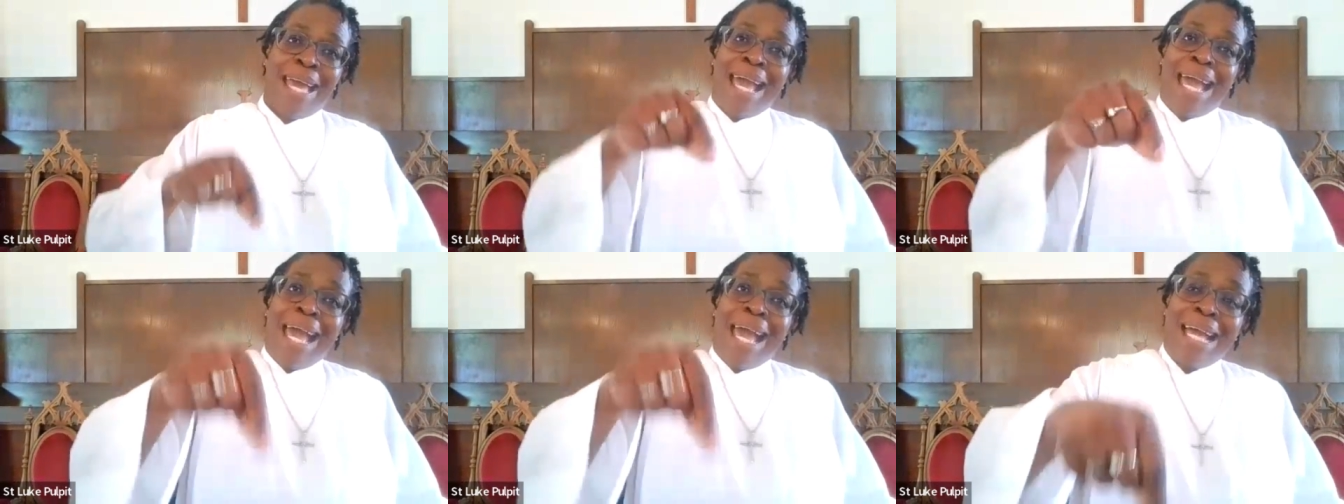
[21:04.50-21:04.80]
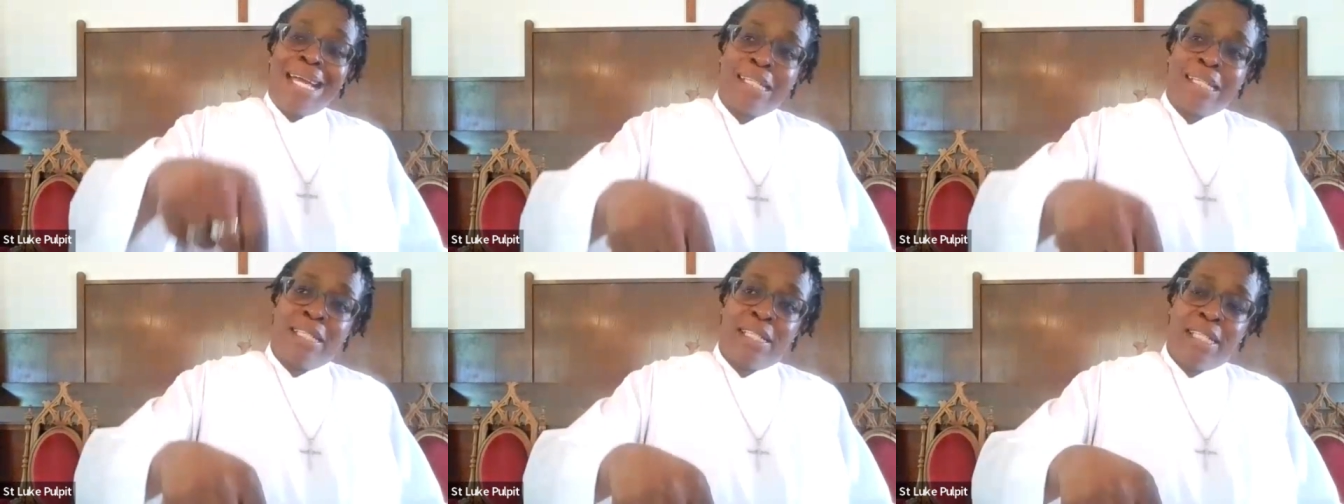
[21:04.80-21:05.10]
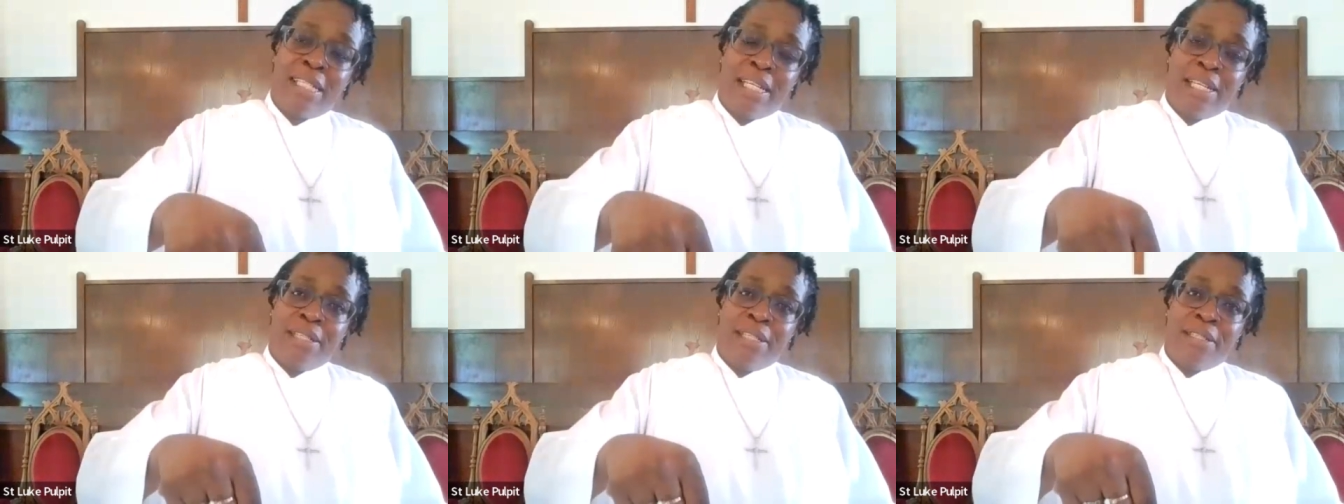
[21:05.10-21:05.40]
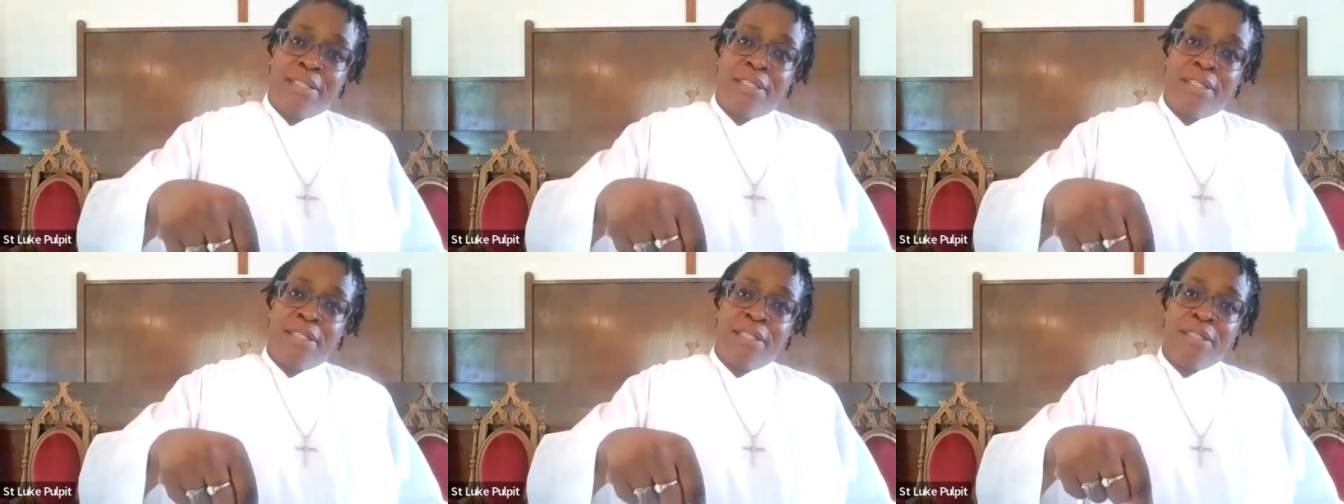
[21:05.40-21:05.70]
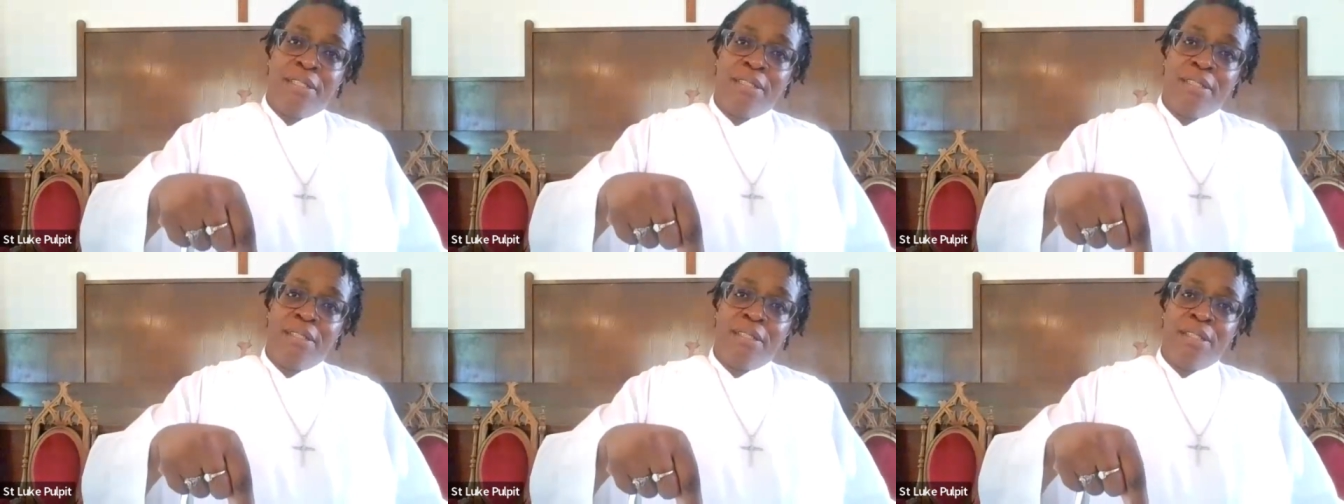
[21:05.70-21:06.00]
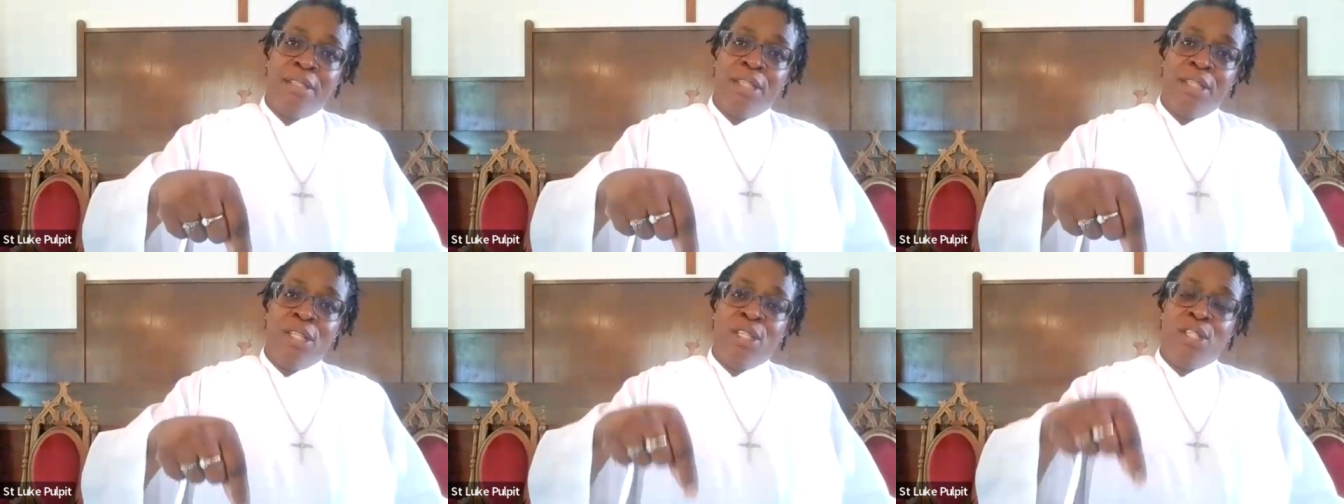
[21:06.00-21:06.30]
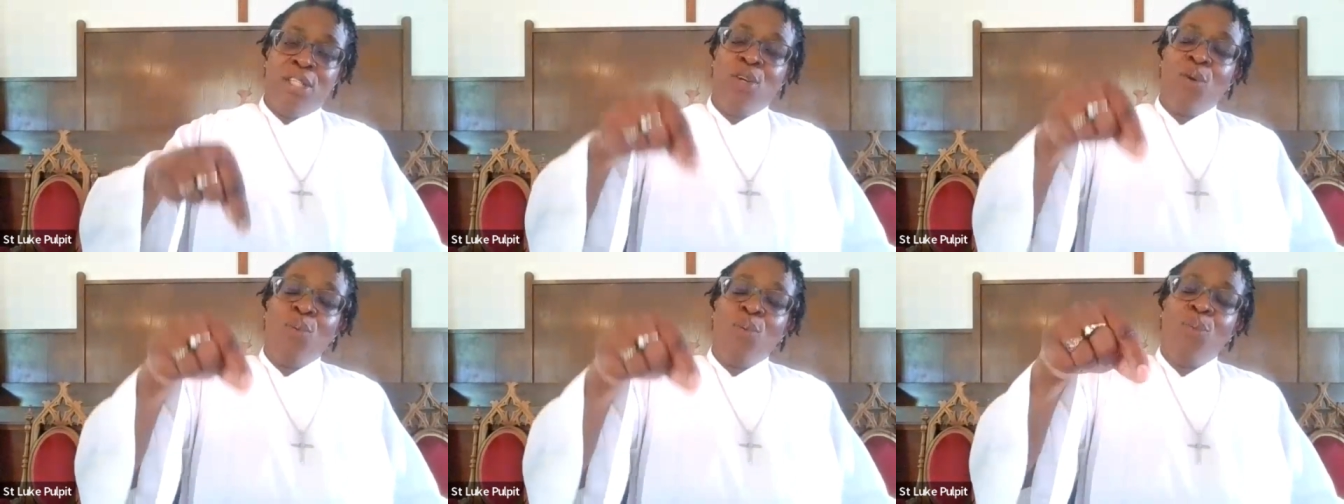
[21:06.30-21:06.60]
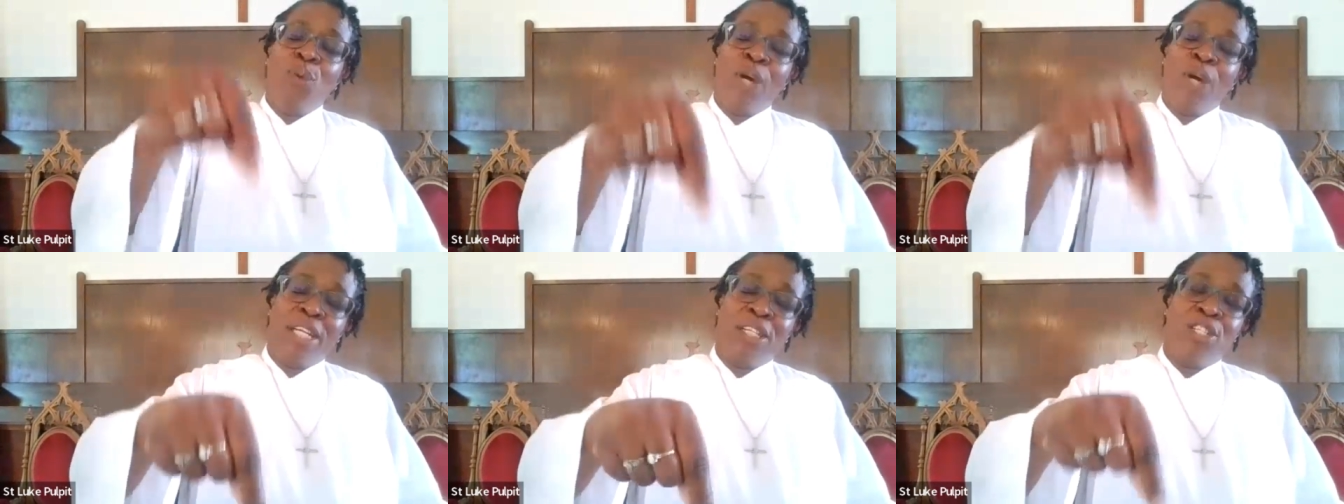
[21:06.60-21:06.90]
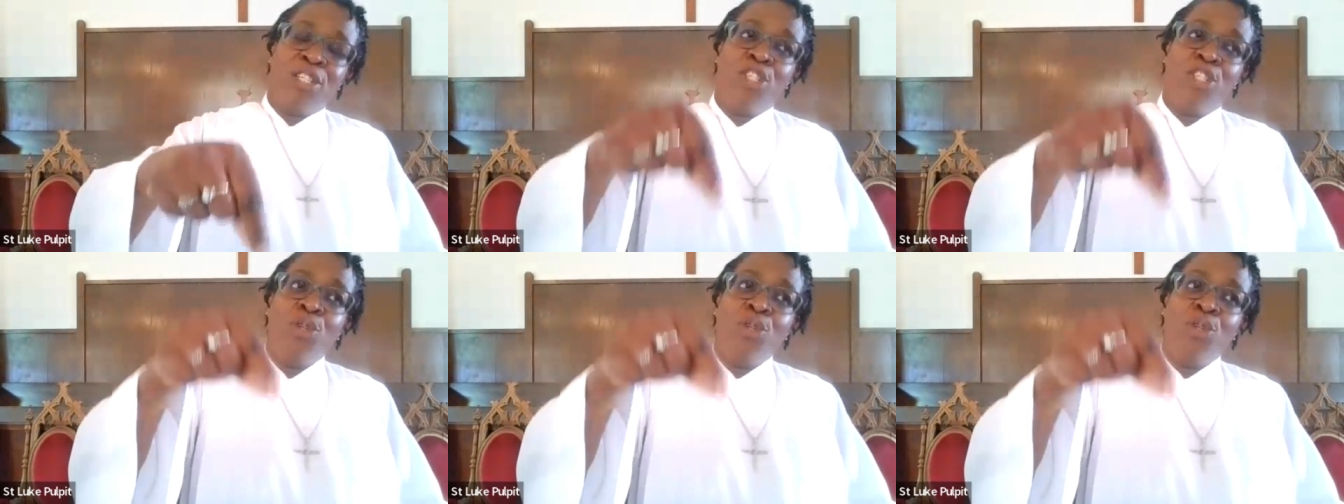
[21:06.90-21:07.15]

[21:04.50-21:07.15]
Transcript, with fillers: access to what